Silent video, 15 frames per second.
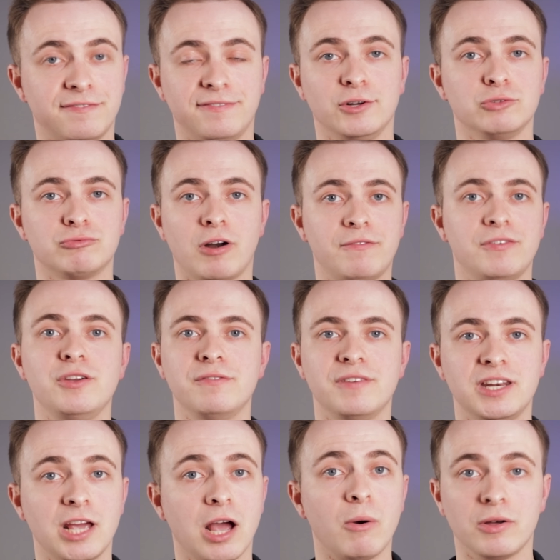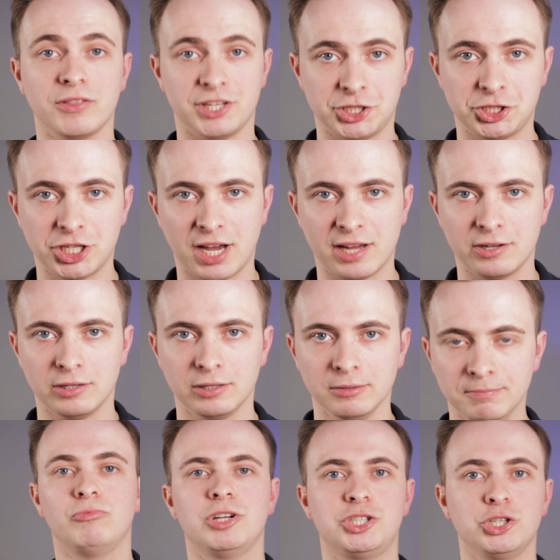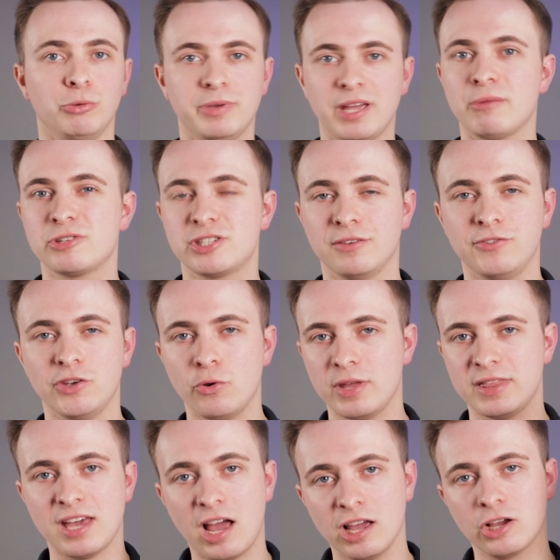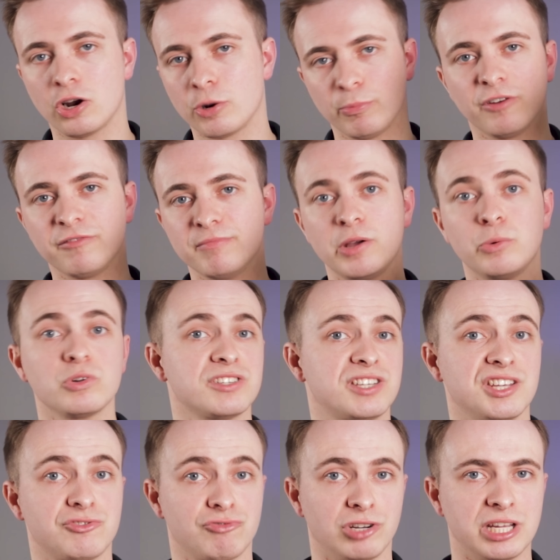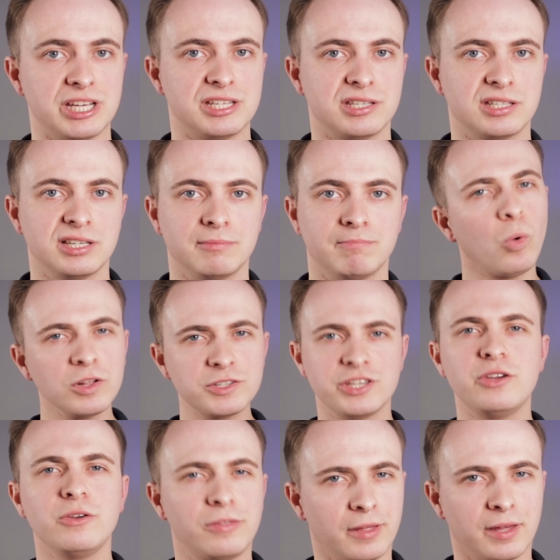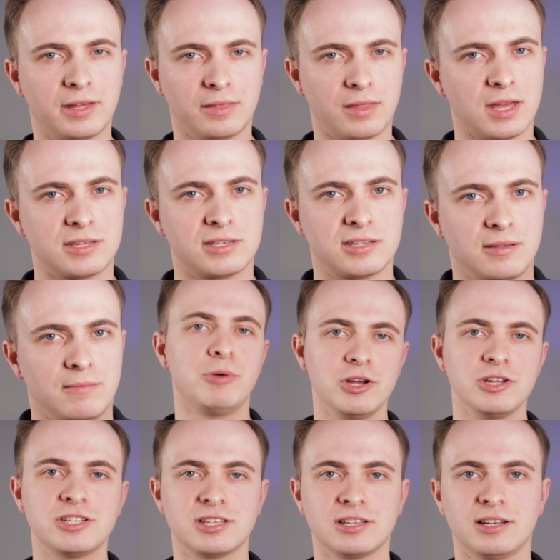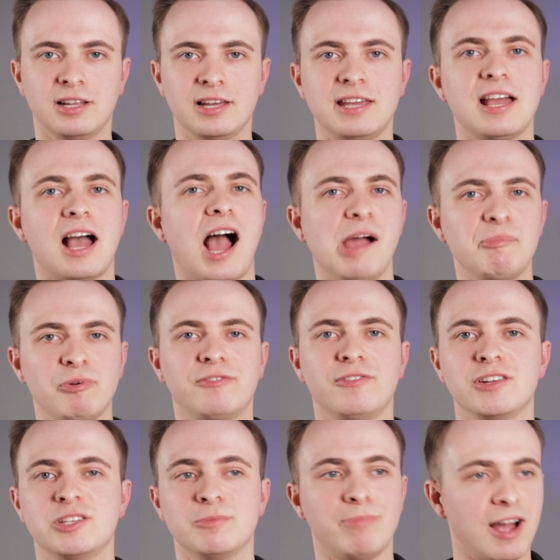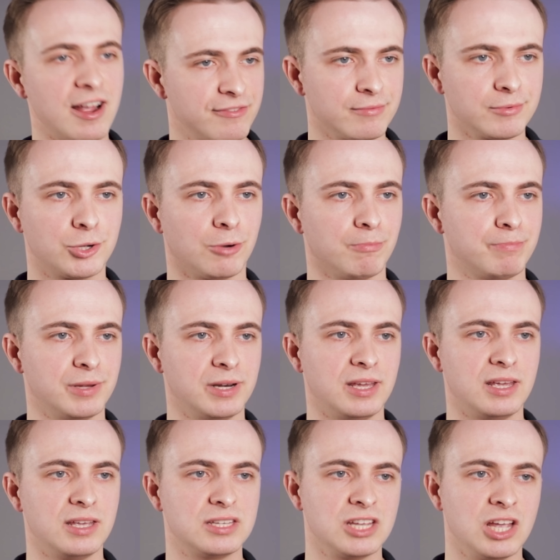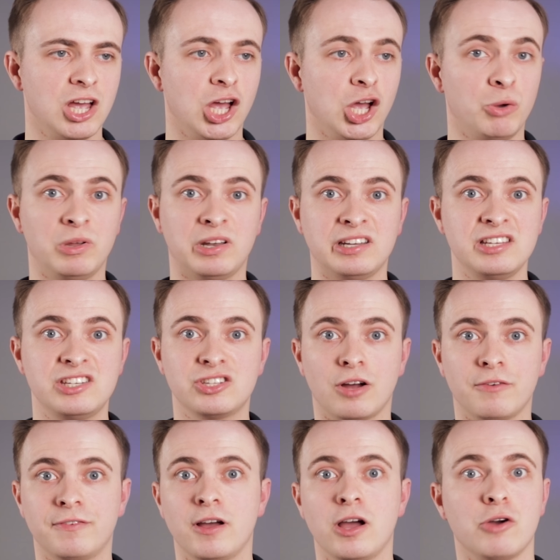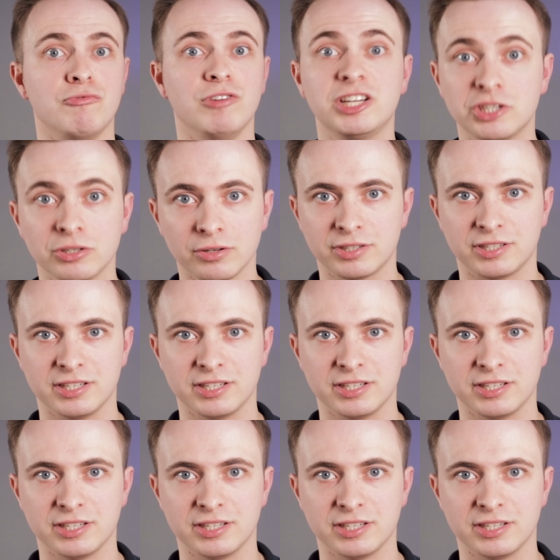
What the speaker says: full review video on this channel, which you'll be able to view in the icon above me once it's released. What do you think of this? Personally, I prefer to buy from companies who at least offer original